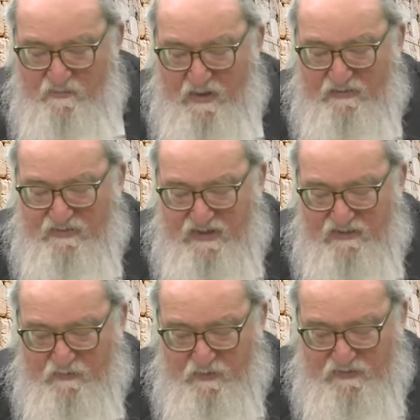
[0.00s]
about
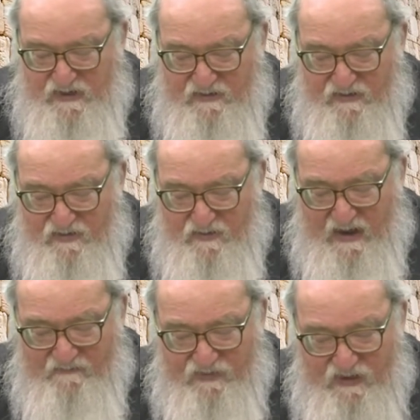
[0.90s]
this particular
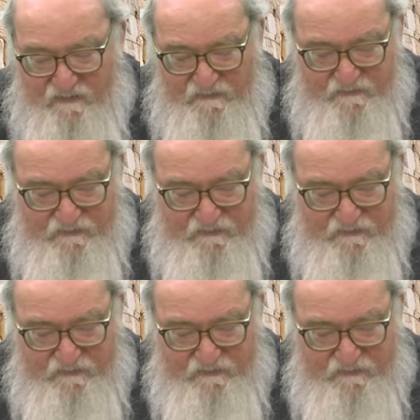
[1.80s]
avla.